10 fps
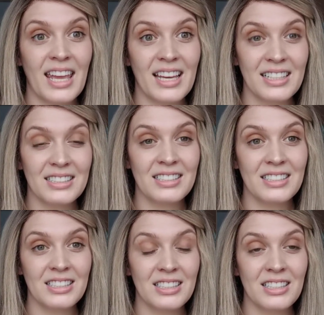and
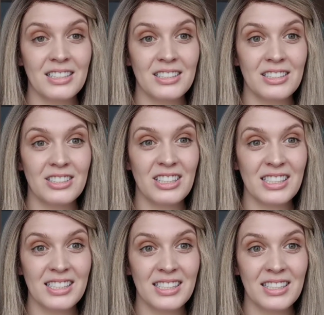
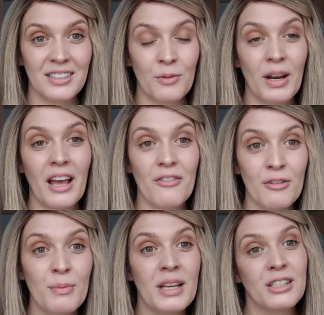just
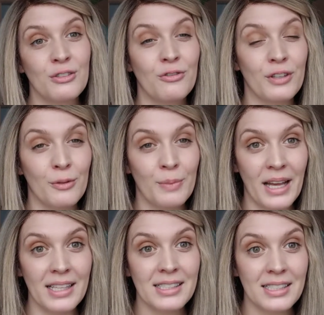whatever makes you feel
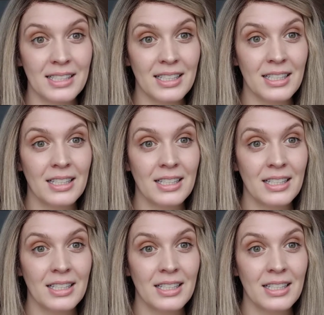best,